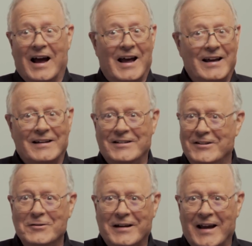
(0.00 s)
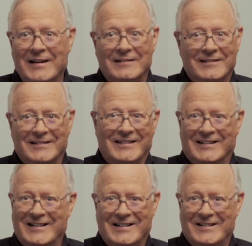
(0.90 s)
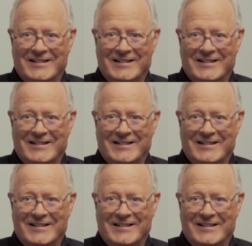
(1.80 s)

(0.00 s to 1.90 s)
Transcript: And you can't, it,